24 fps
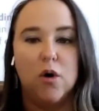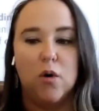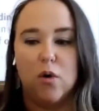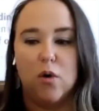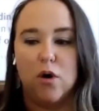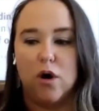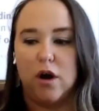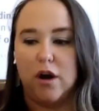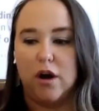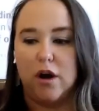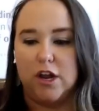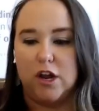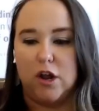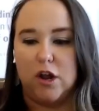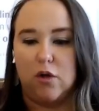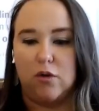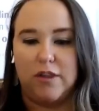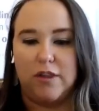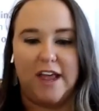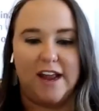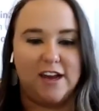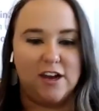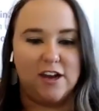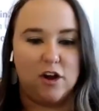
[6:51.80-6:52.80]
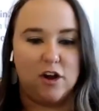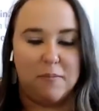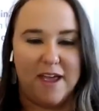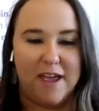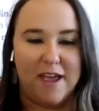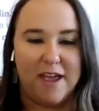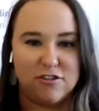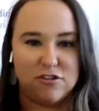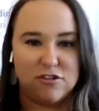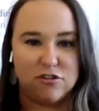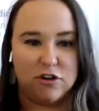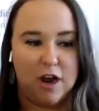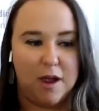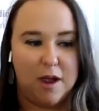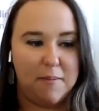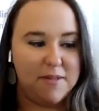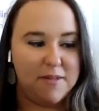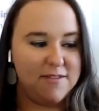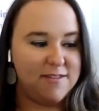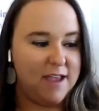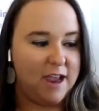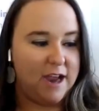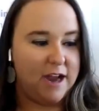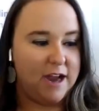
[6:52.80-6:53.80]
or, landing on my
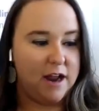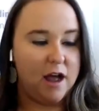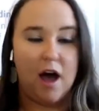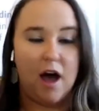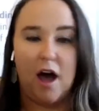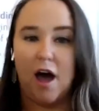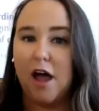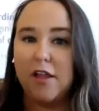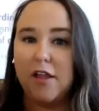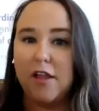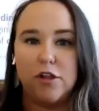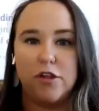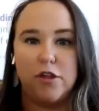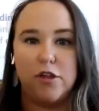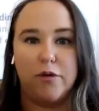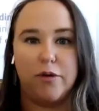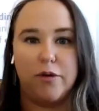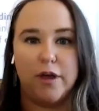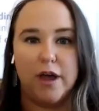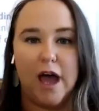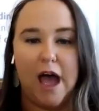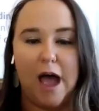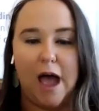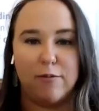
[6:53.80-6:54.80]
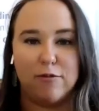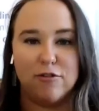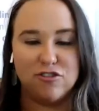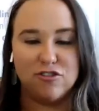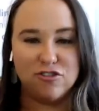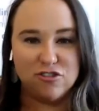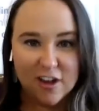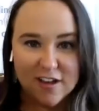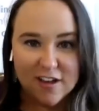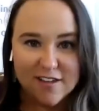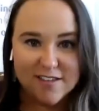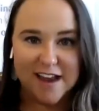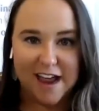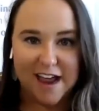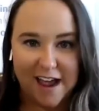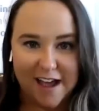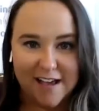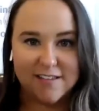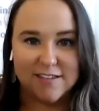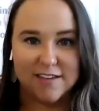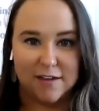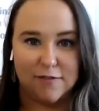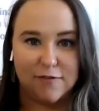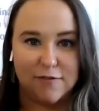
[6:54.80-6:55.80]
Instagram and saying, hallelujah, I was just
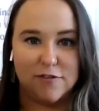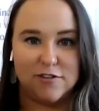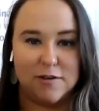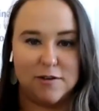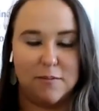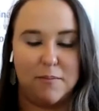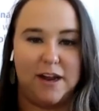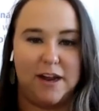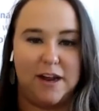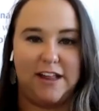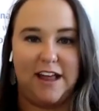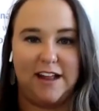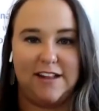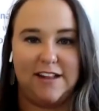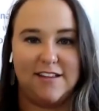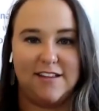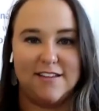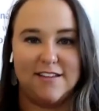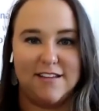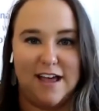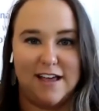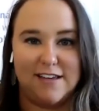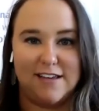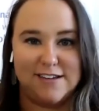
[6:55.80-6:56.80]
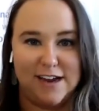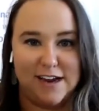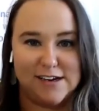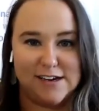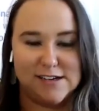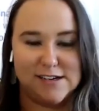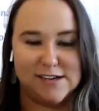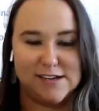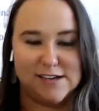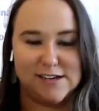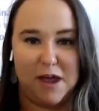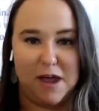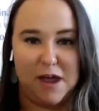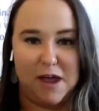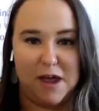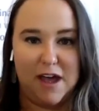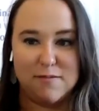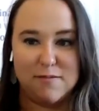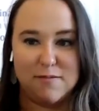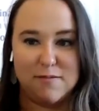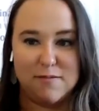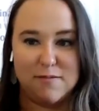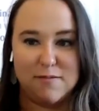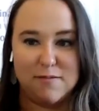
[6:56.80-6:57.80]
asking for somebody like this last night to my
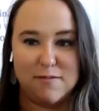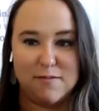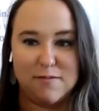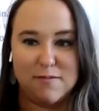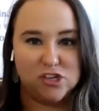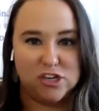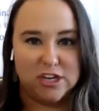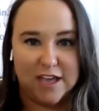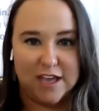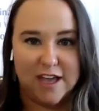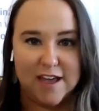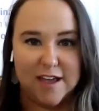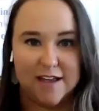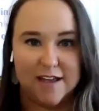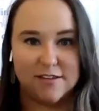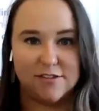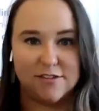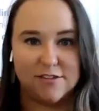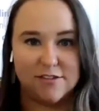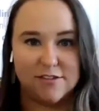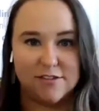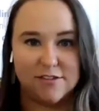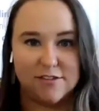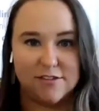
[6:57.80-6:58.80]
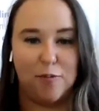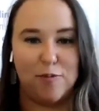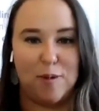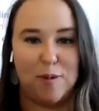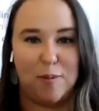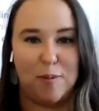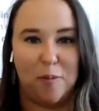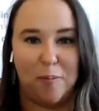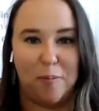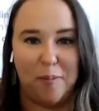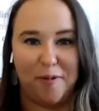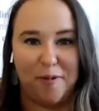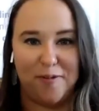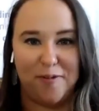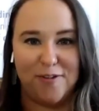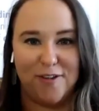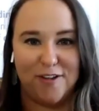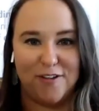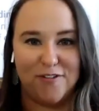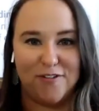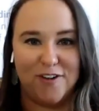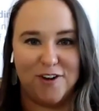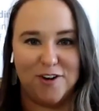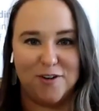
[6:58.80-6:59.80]
husband, and here she is. She helps people build
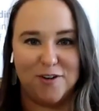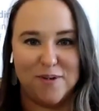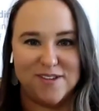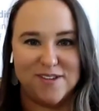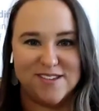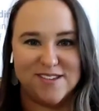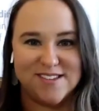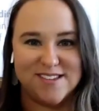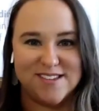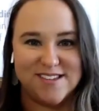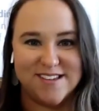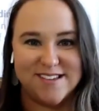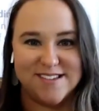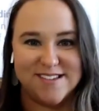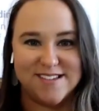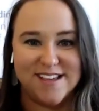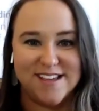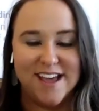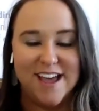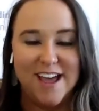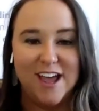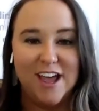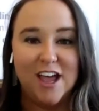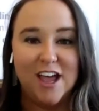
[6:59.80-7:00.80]
6-figure businesses